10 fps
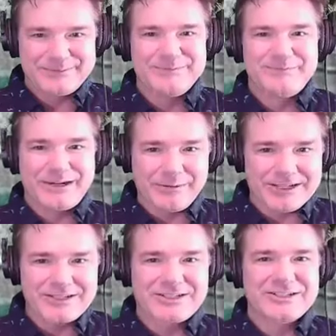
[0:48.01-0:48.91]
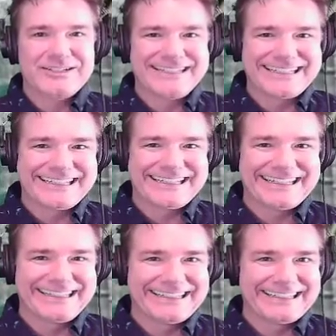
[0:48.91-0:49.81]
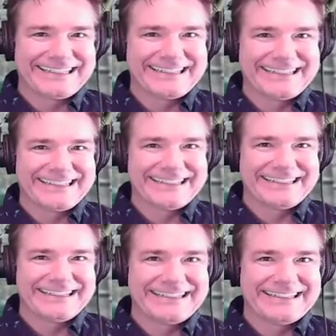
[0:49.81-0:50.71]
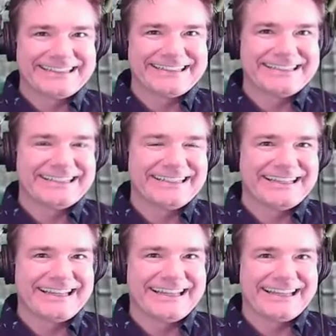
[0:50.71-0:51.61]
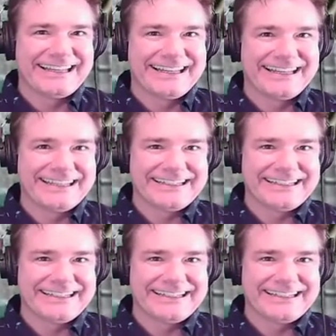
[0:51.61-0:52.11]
No words are spoken by the person on screen.